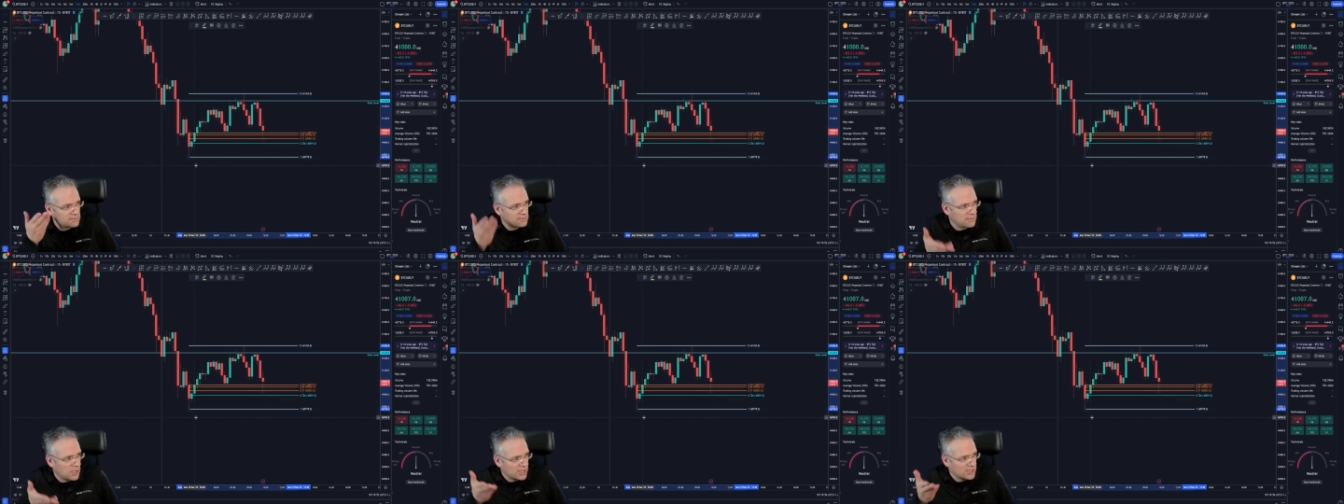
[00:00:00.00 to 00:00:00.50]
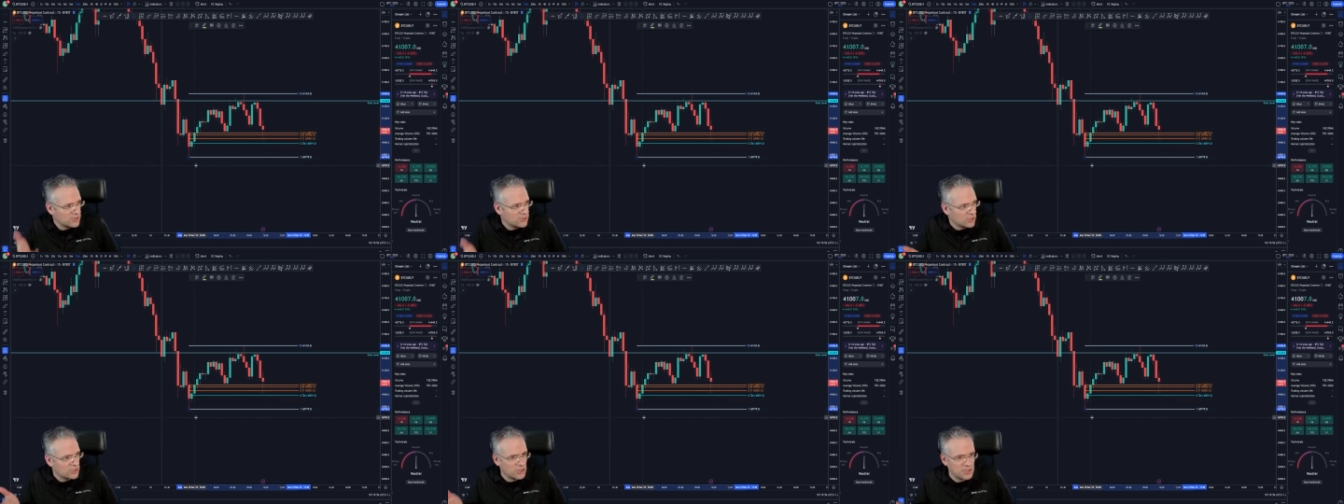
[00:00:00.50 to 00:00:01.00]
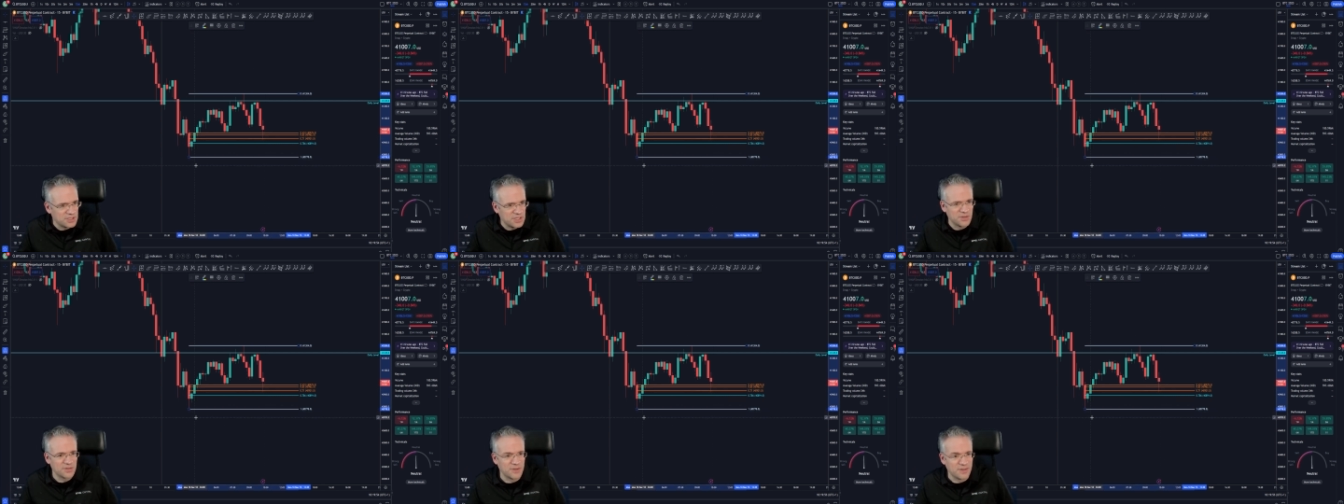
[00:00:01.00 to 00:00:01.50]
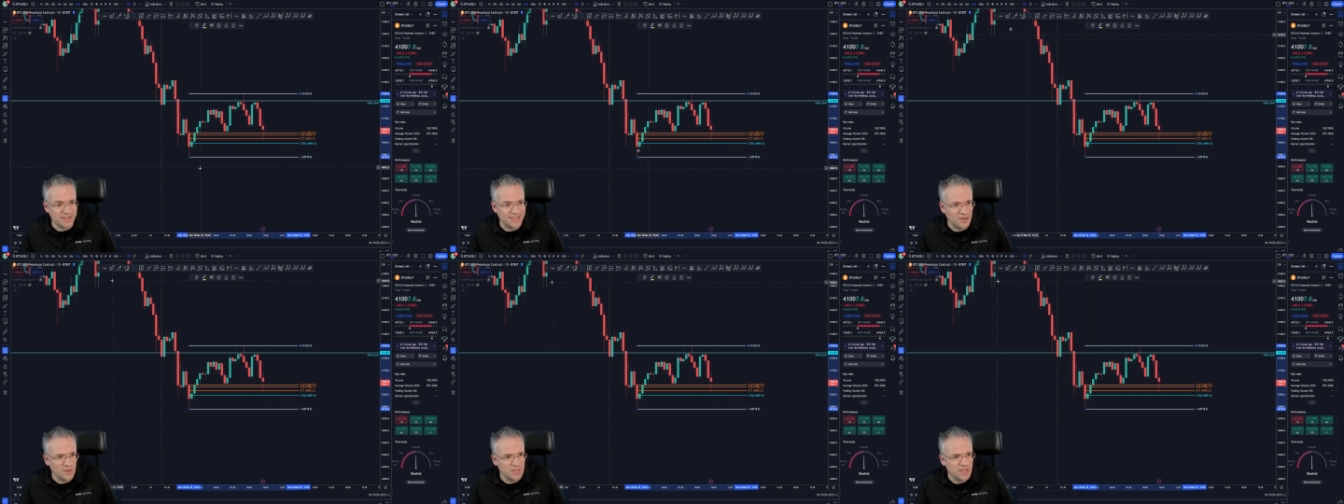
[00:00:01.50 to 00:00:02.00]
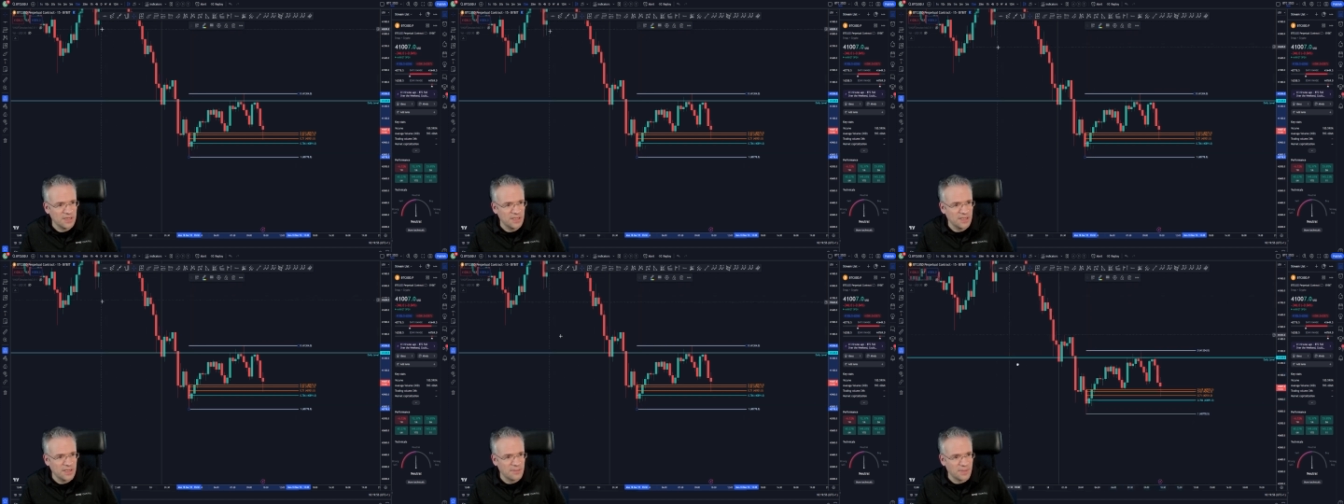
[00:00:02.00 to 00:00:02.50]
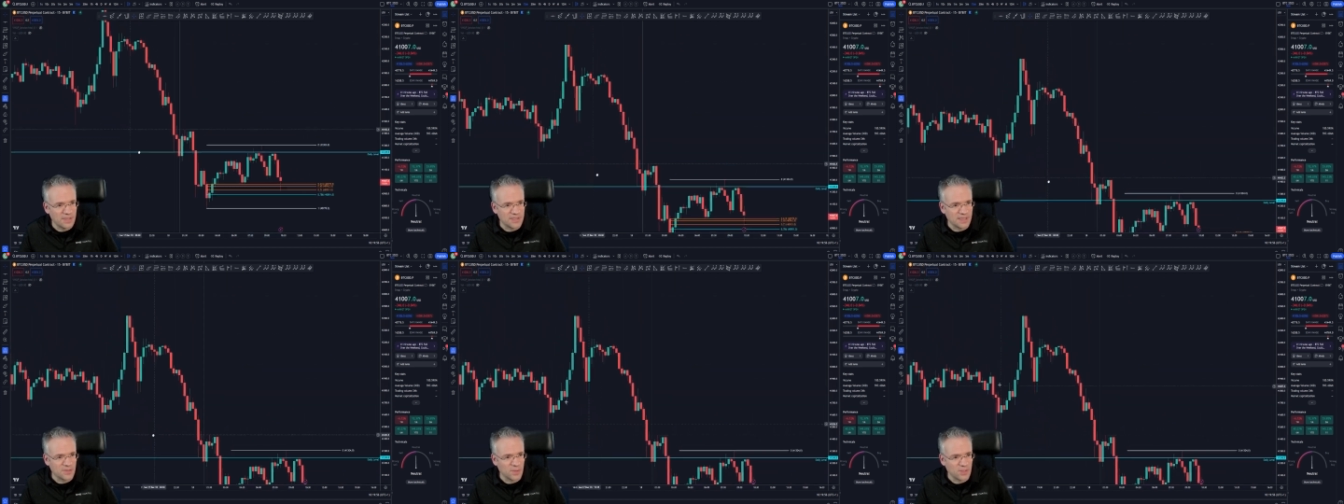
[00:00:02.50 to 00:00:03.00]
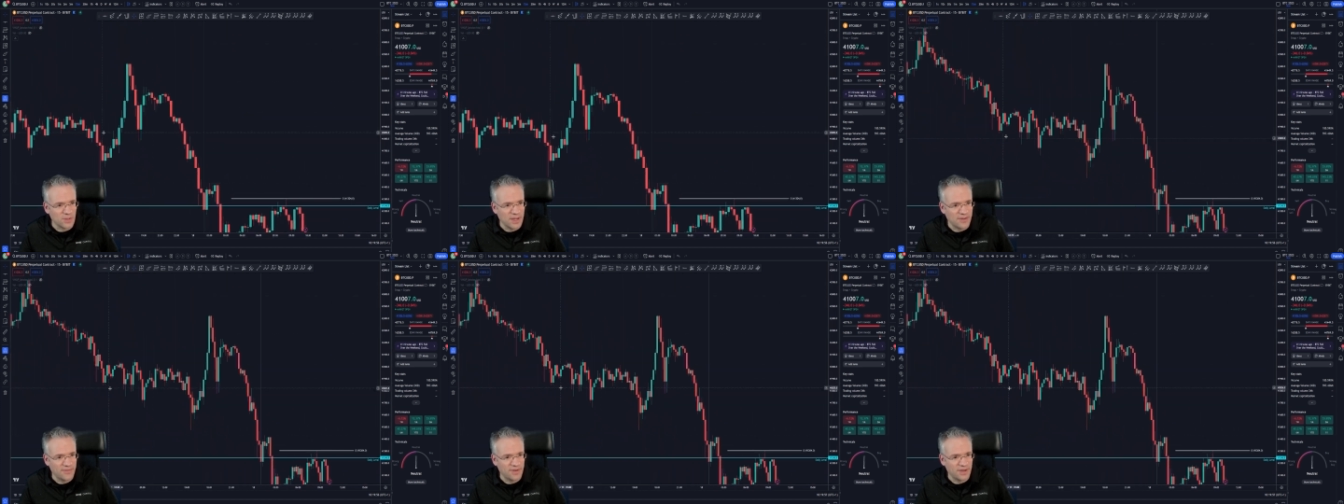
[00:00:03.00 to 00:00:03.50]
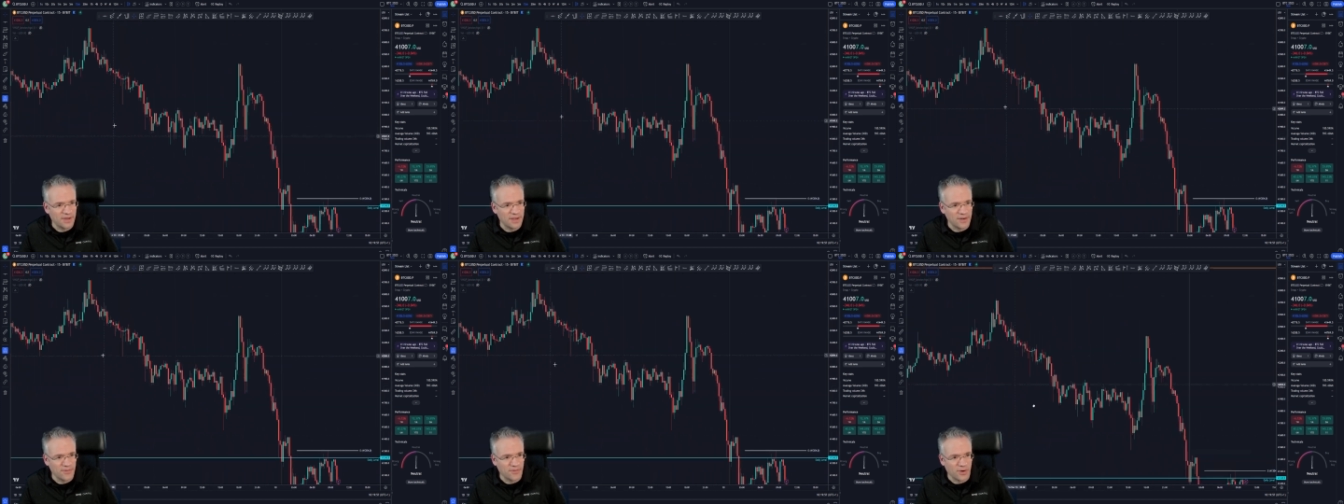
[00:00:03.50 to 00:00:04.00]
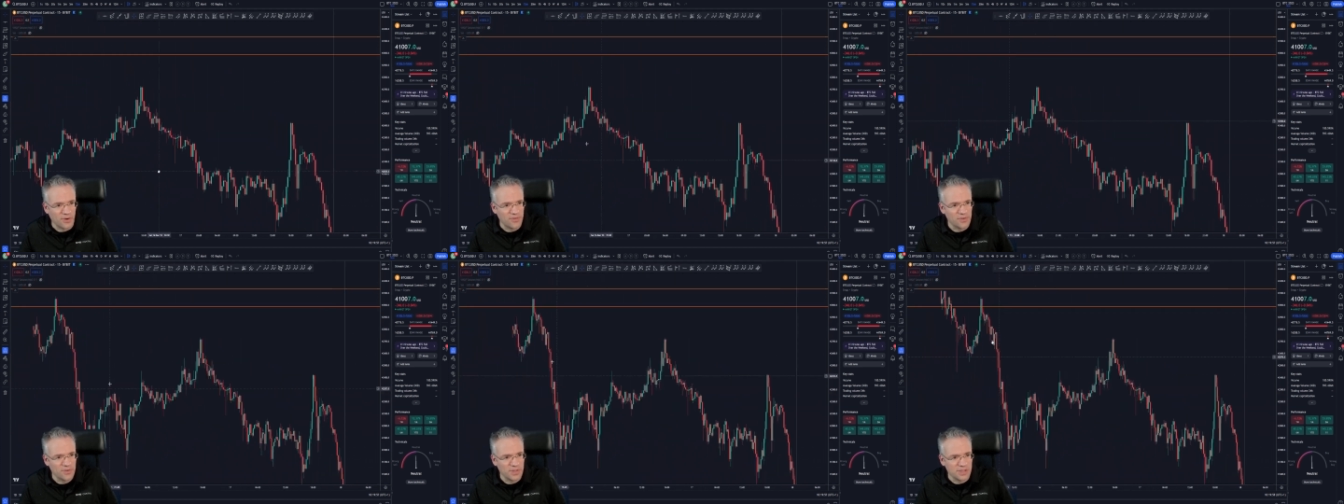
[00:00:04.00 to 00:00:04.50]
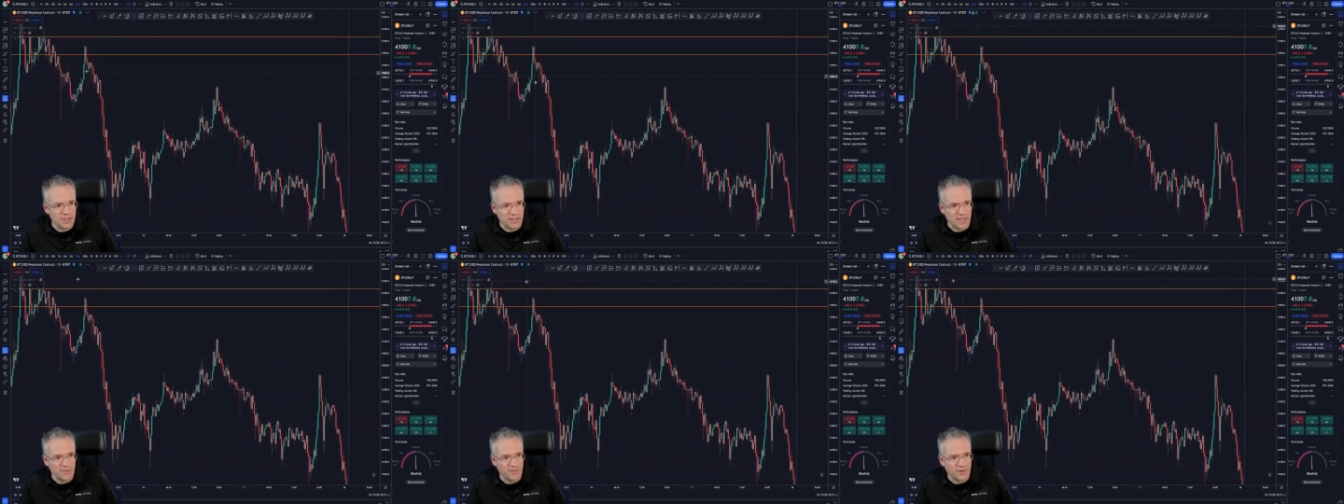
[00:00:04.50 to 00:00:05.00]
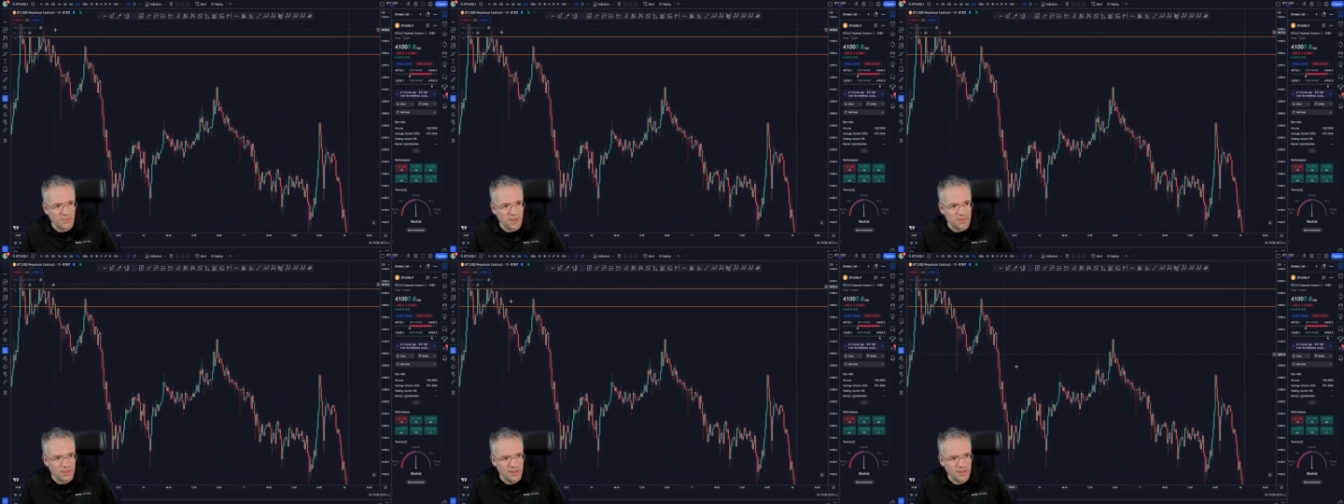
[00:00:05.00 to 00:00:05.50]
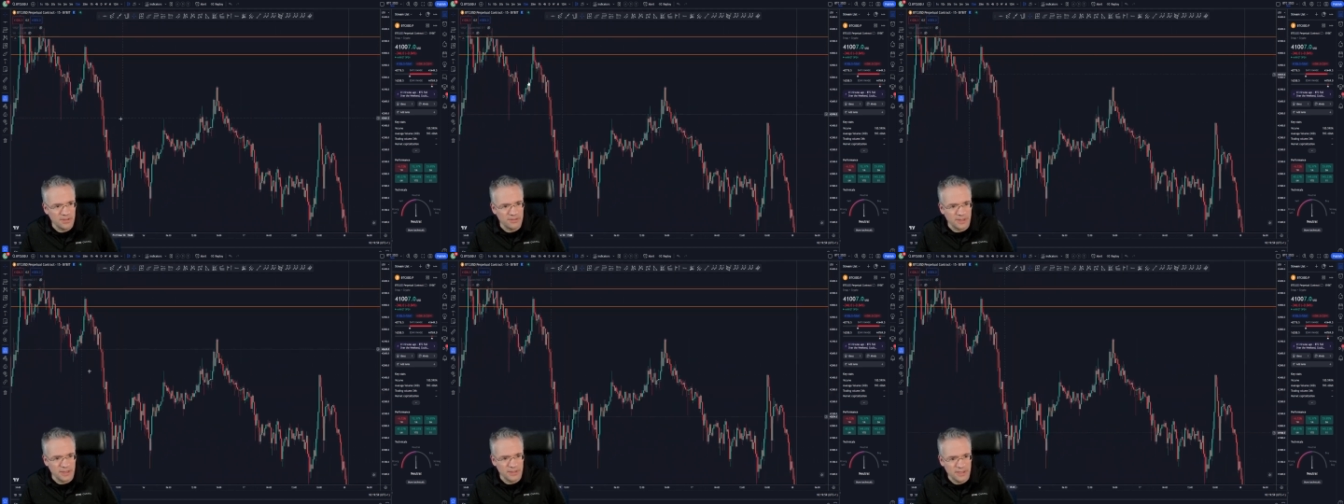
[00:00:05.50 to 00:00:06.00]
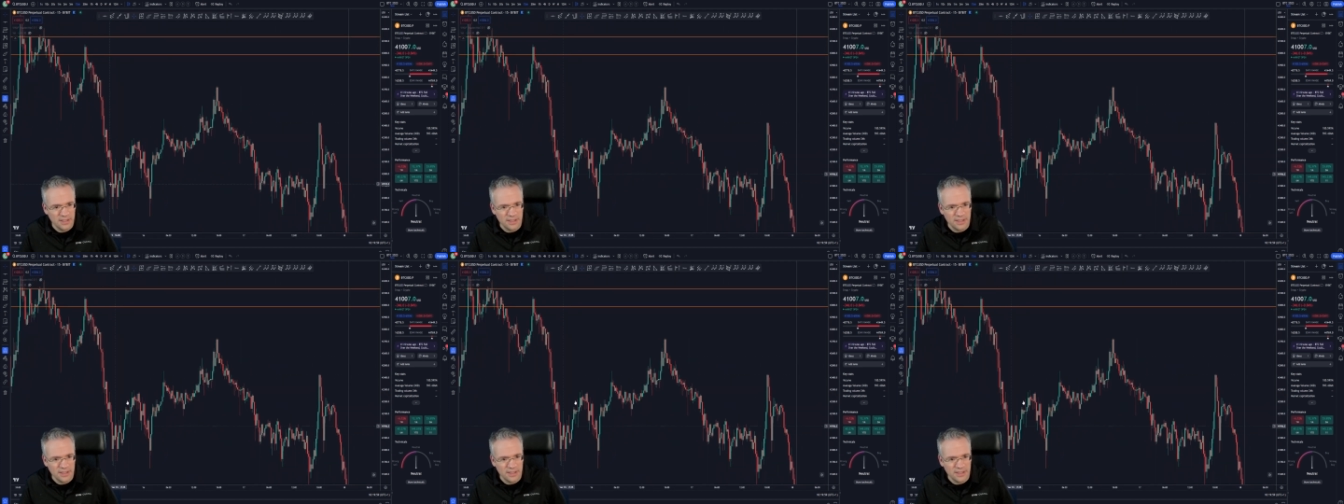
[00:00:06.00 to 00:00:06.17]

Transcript: market structure continues to the downside because that's what you have uh, in front of you since it came from up here, right?